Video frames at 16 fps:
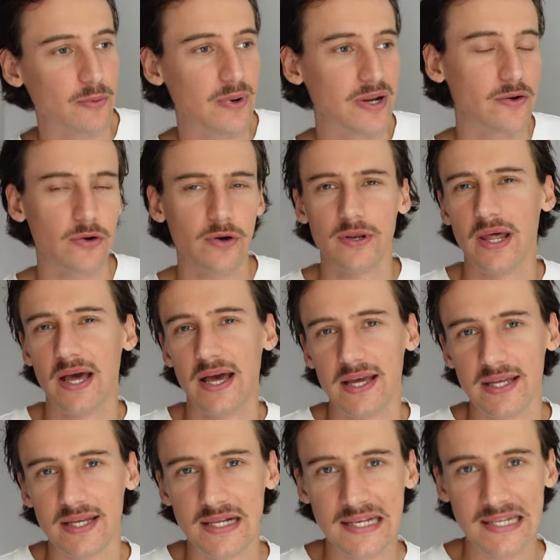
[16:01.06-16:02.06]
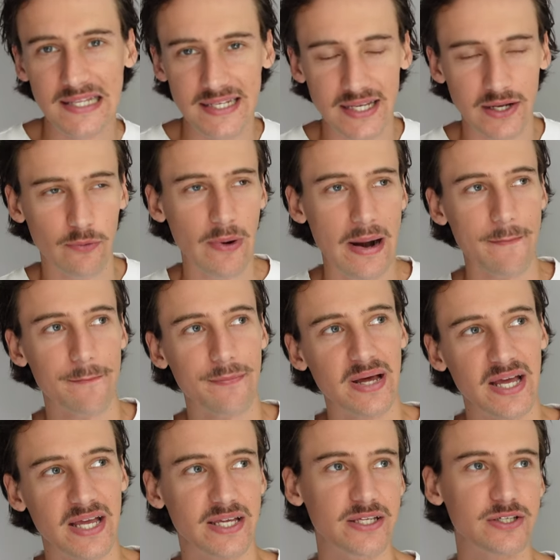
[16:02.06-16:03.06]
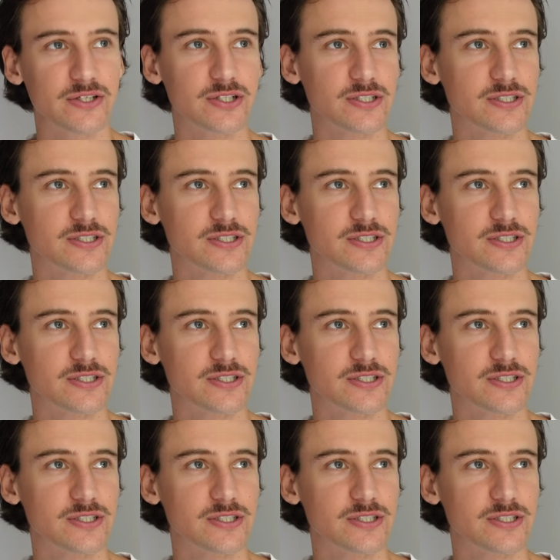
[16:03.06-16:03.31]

went on a cleaning rampage.